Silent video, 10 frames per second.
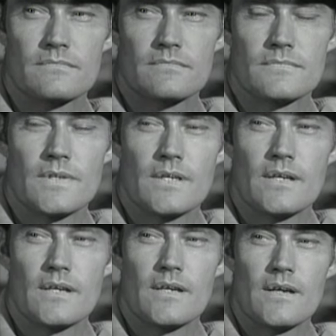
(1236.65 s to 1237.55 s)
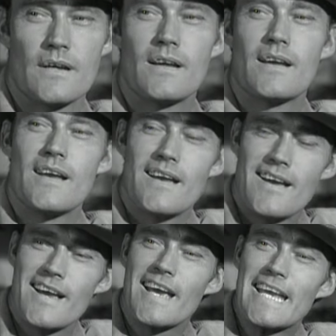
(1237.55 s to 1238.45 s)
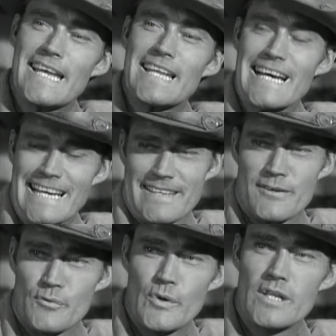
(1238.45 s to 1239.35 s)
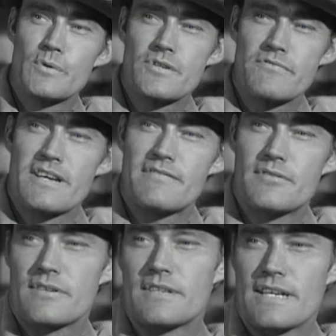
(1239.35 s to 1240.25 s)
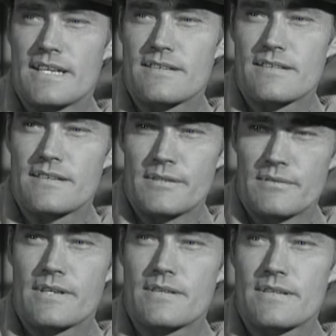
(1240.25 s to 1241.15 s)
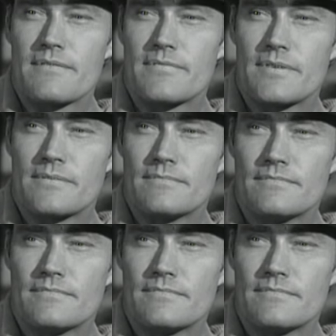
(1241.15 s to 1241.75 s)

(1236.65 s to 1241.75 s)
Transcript: Nobody did till it was read. Eli, the will was read 4 days ago. You could have sent for him.